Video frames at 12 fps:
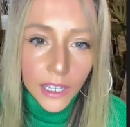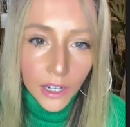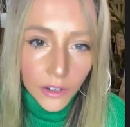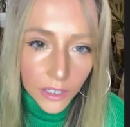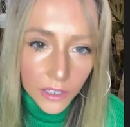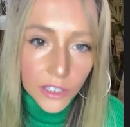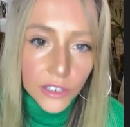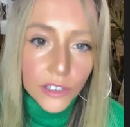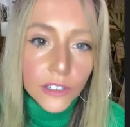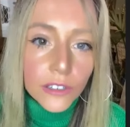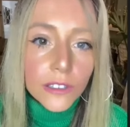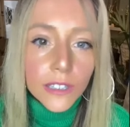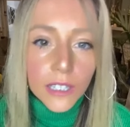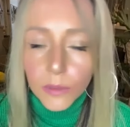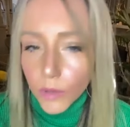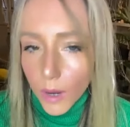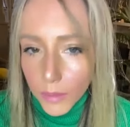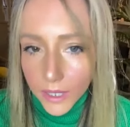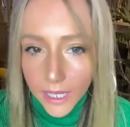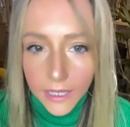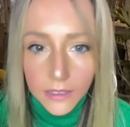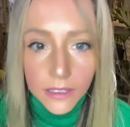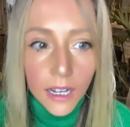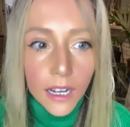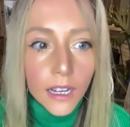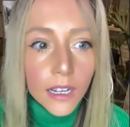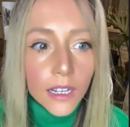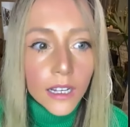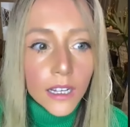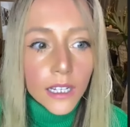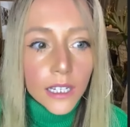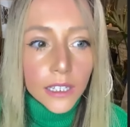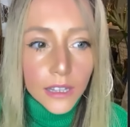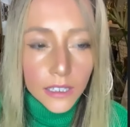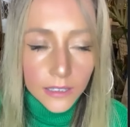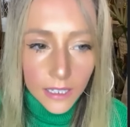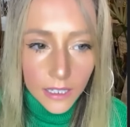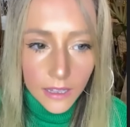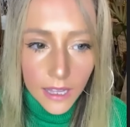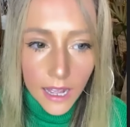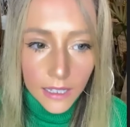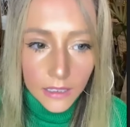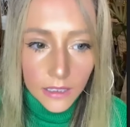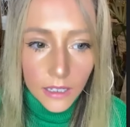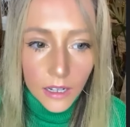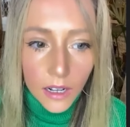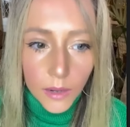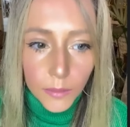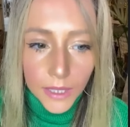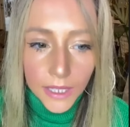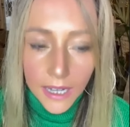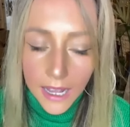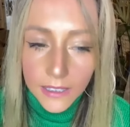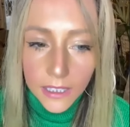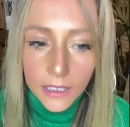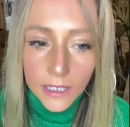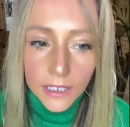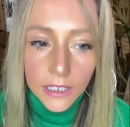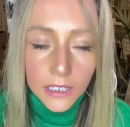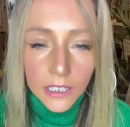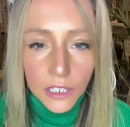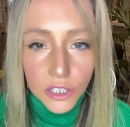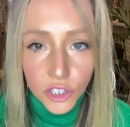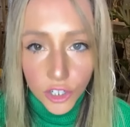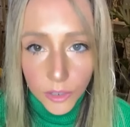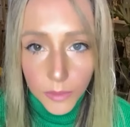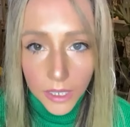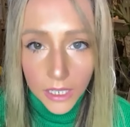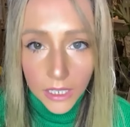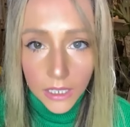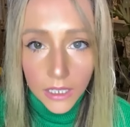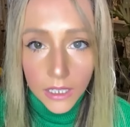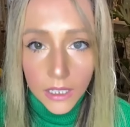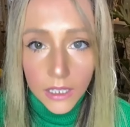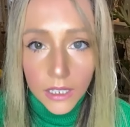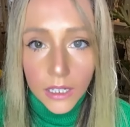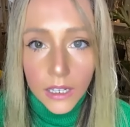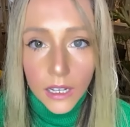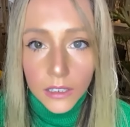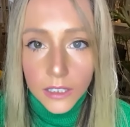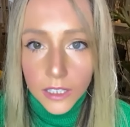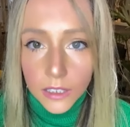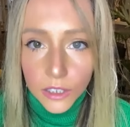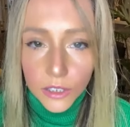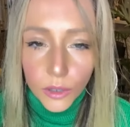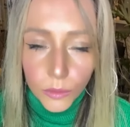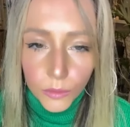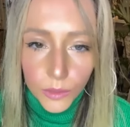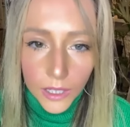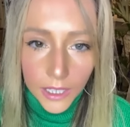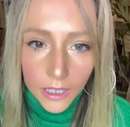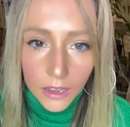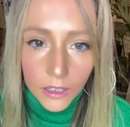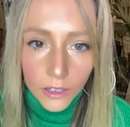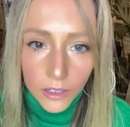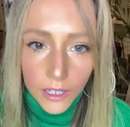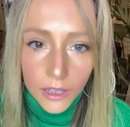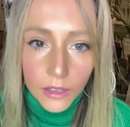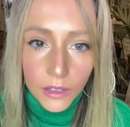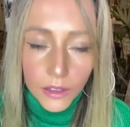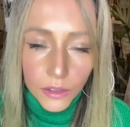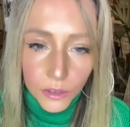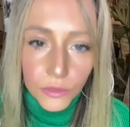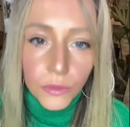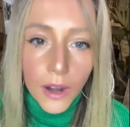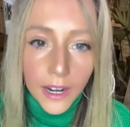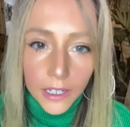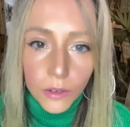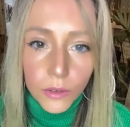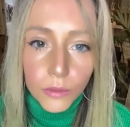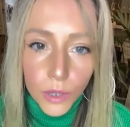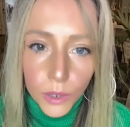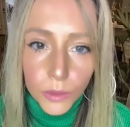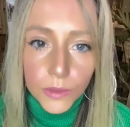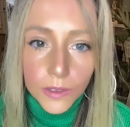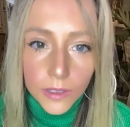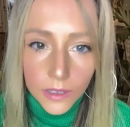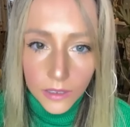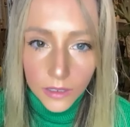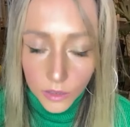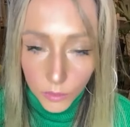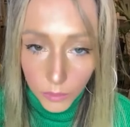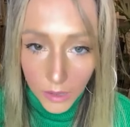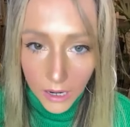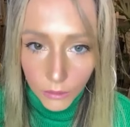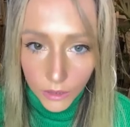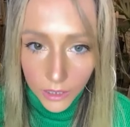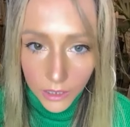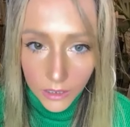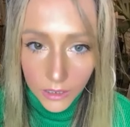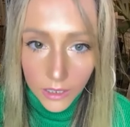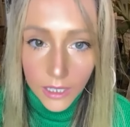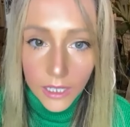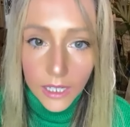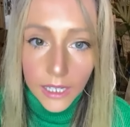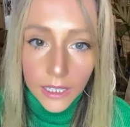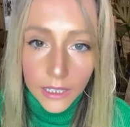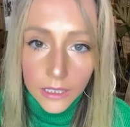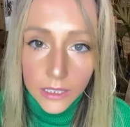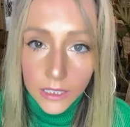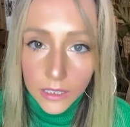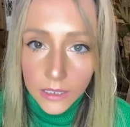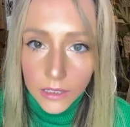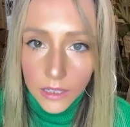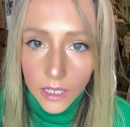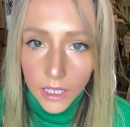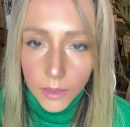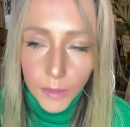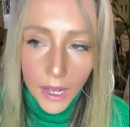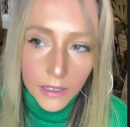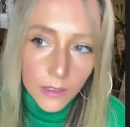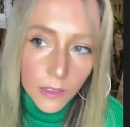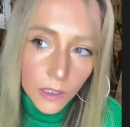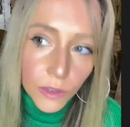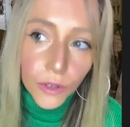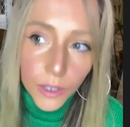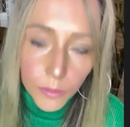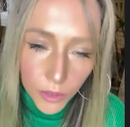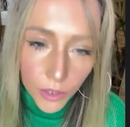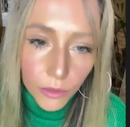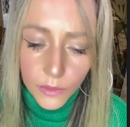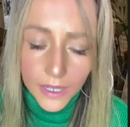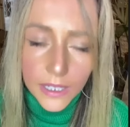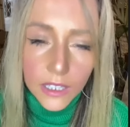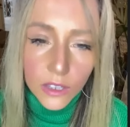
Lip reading: caricatures and propaganda and things like that, it escalated. And in Germany, until, Hitler and the Third Reich rose to power, and they passed the Nuremberg, the race